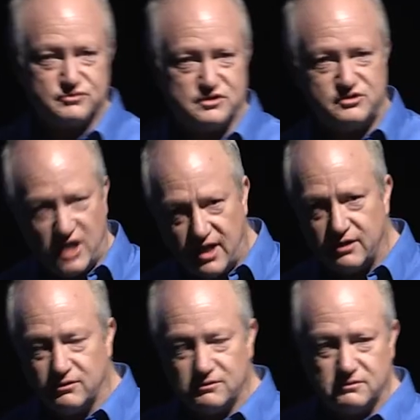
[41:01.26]
goes to
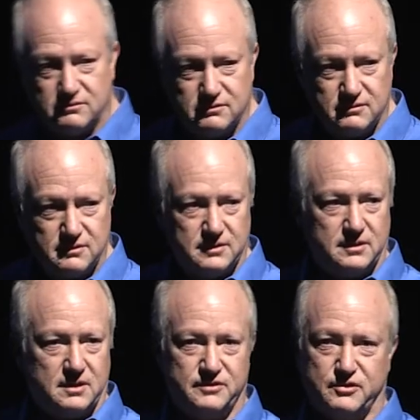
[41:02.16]
jail?
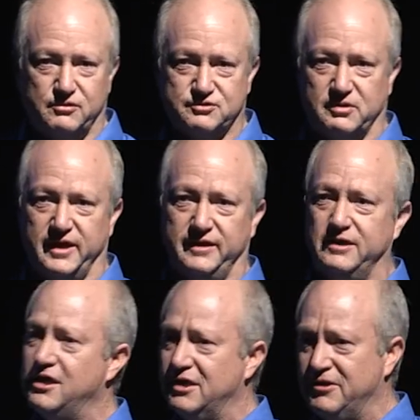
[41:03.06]
And the girls are
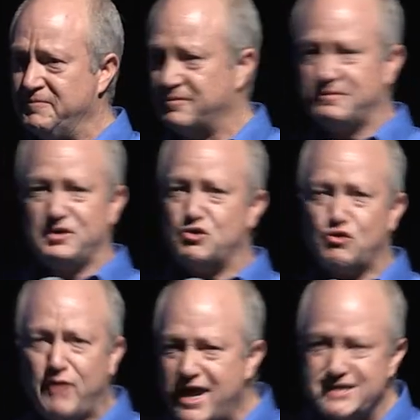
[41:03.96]
like, you're
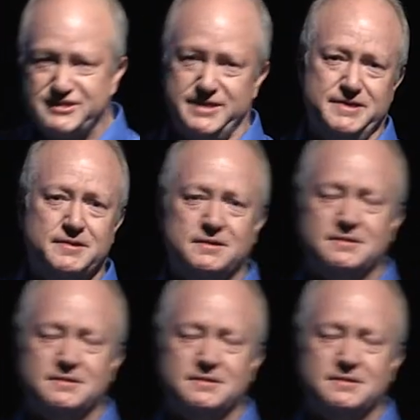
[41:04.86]
crazy.